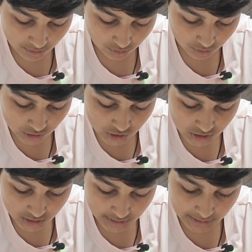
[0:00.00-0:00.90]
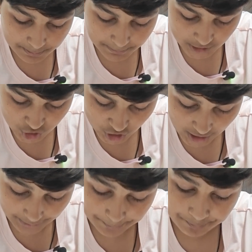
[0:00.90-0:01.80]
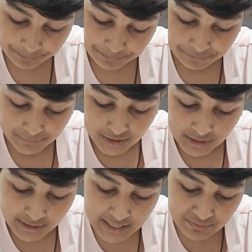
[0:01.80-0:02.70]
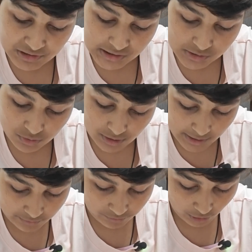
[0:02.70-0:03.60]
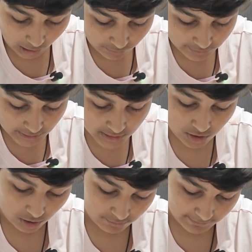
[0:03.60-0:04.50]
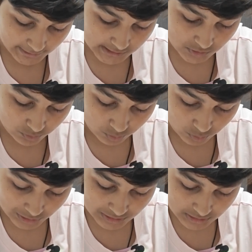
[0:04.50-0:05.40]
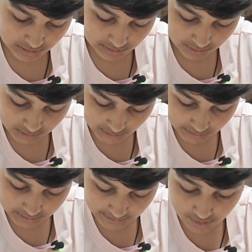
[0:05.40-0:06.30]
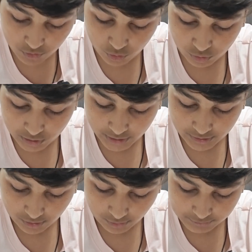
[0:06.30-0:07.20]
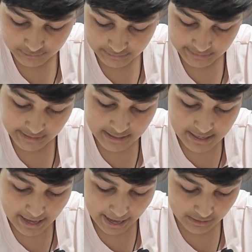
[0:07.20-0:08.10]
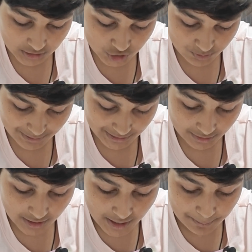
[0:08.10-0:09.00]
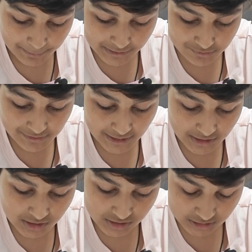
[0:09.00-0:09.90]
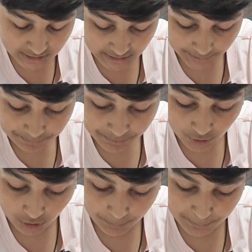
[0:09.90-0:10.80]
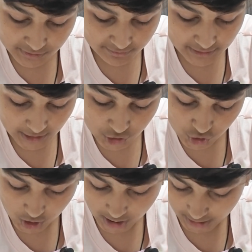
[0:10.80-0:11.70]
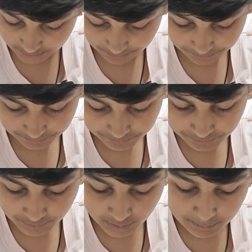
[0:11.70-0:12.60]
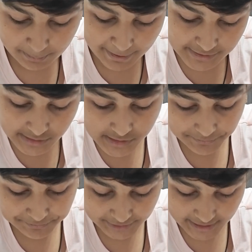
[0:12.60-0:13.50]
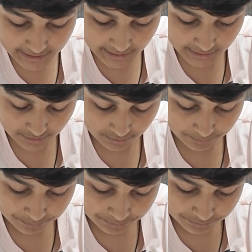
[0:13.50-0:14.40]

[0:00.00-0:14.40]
in Uch in Punjab. He was soon involved in conflicts with the then ruler of Delhi and Ajmer, Prithviraj III or Prithviraj Chauhan. Battles of Tarain.